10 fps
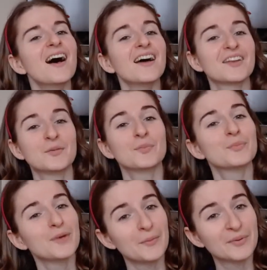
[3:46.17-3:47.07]
And
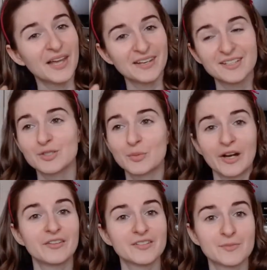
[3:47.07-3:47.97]
I'm planning to
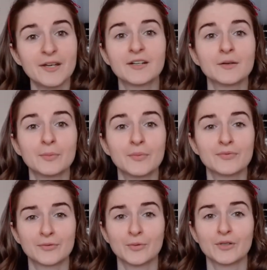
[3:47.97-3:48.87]
wear this makeup
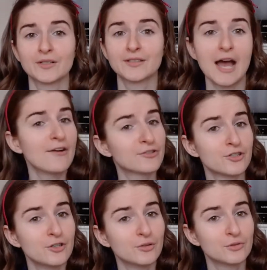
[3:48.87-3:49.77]
for the
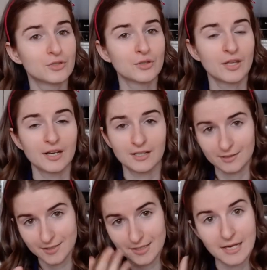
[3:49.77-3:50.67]
afternoon so that I can
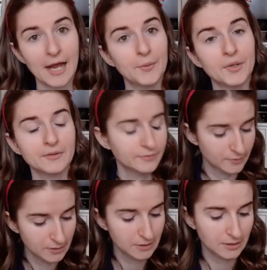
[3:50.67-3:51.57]
see how it
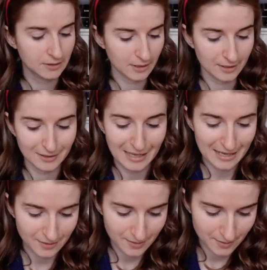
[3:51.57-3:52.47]
kind of
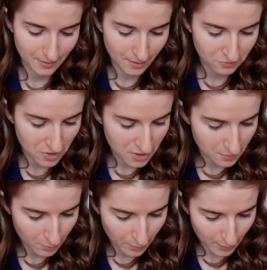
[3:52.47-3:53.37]
lasts on
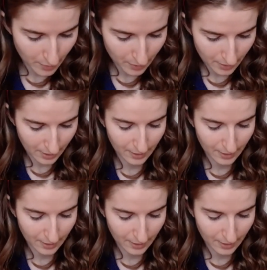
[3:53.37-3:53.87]
me. But